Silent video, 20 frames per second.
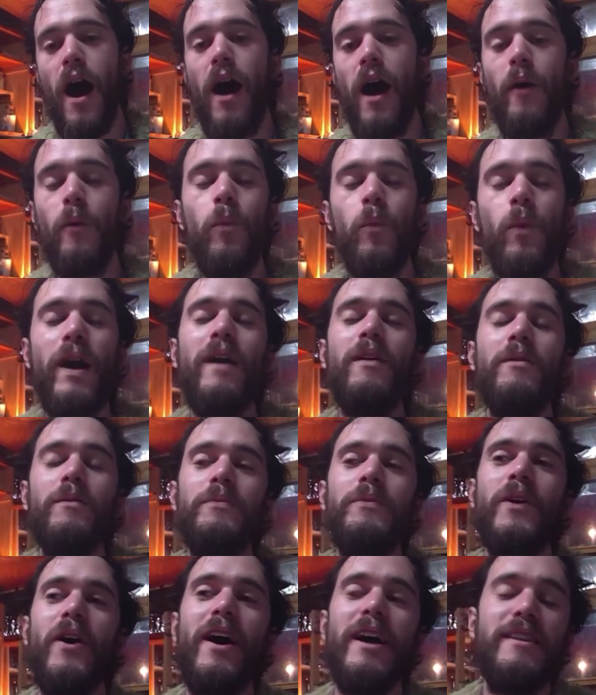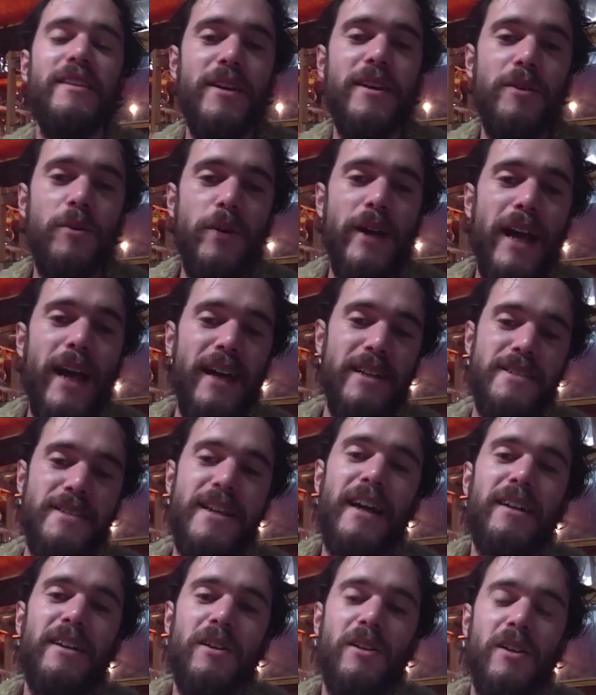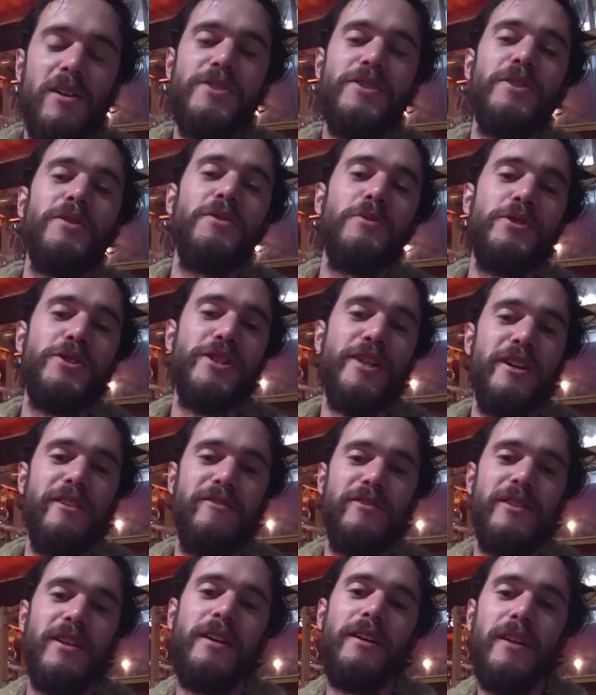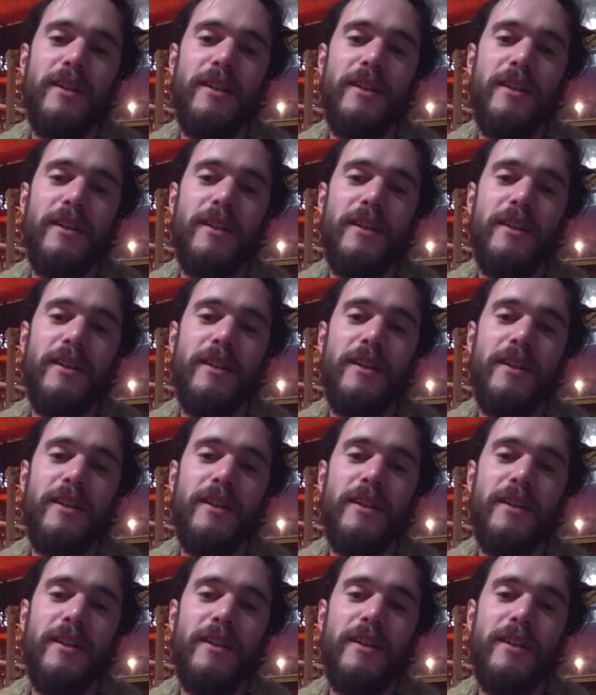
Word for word: You know. Well, no, I think we had a technological shift.